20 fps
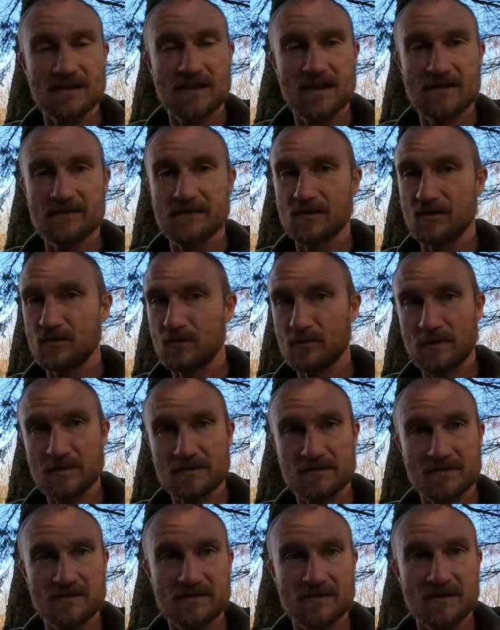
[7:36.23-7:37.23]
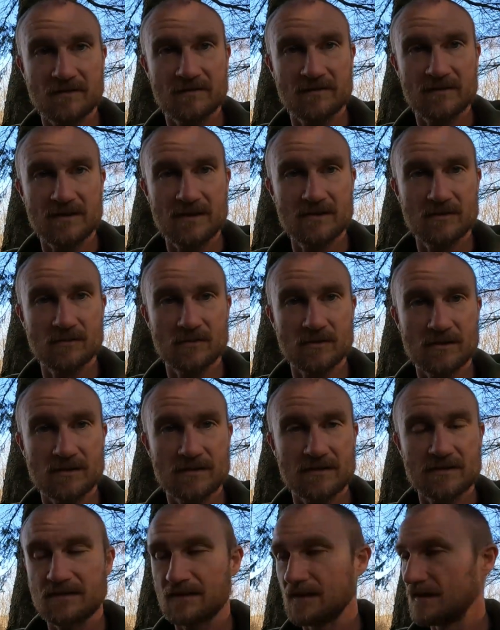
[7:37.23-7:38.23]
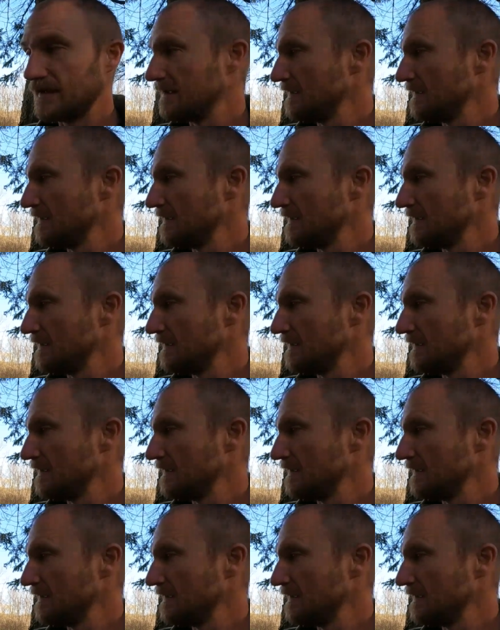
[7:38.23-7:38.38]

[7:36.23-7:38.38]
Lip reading: I have a whole bunch of stuff in the works,